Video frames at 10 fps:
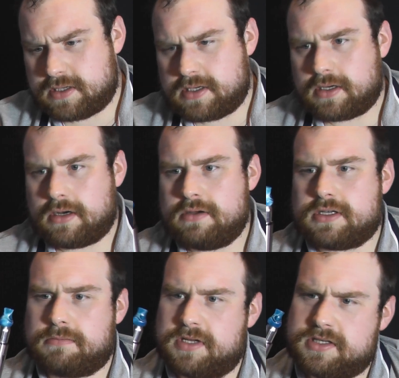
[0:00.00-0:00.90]
I said in the
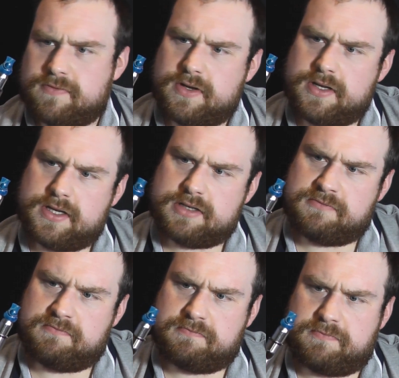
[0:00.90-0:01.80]
close-up, this thing is
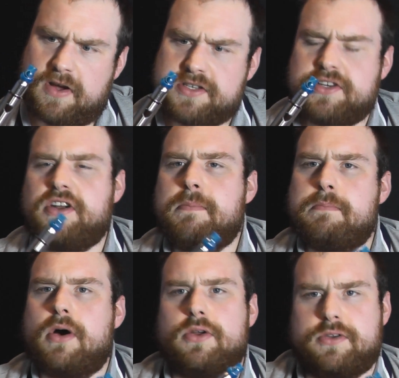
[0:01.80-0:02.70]
verging on a
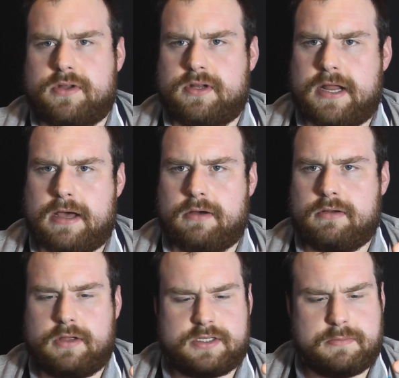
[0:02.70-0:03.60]
mod now.
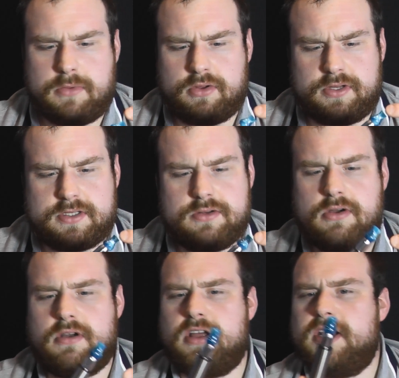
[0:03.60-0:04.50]
It's a mod. It's
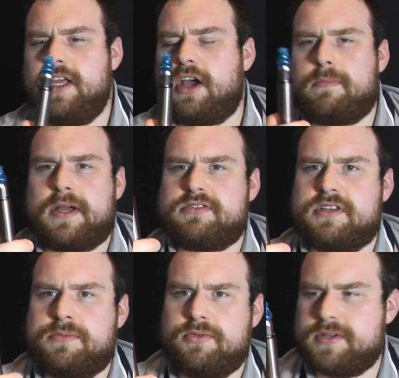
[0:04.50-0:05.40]
not an eGo battery
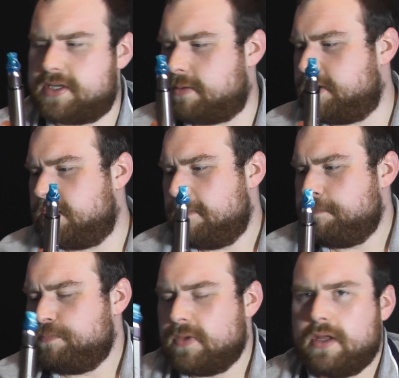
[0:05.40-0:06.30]
anymore, is it? I mean,
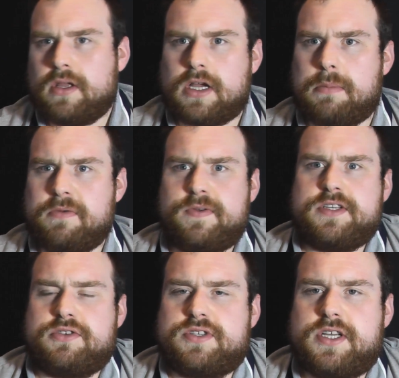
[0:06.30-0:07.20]
a couple of
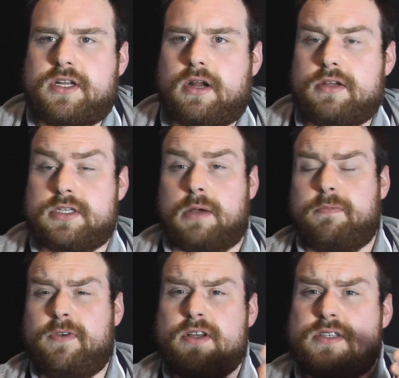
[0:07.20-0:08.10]
things that you see in the close-up.
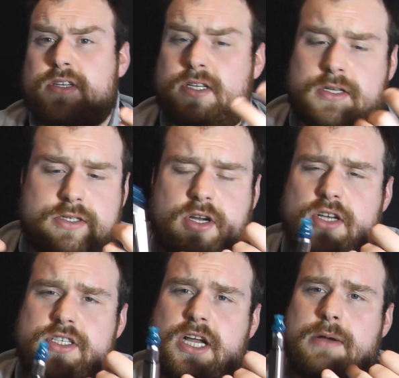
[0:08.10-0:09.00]
Firstly,
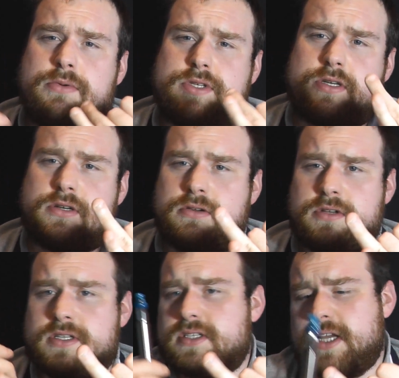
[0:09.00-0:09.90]
charging cables
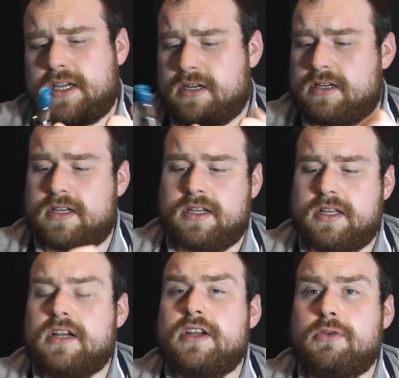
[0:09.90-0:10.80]
included. Secondly,
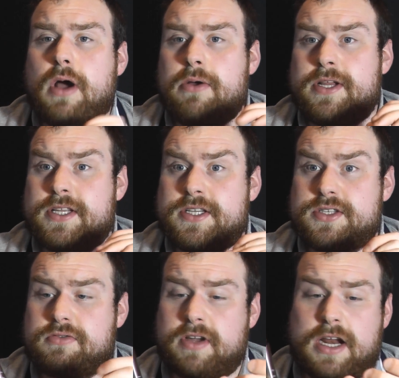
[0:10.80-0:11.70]
little OLED
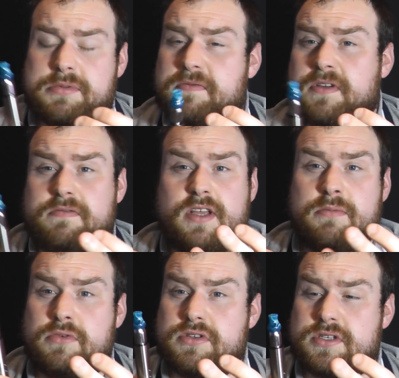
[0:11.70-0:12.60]
screen up to
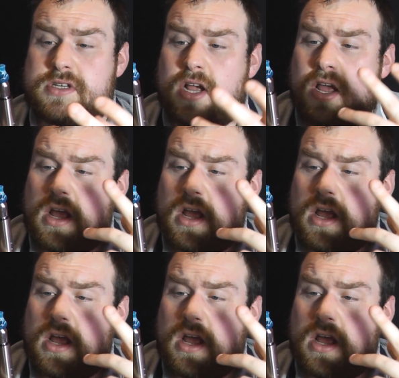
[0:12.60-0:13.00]
15 watts.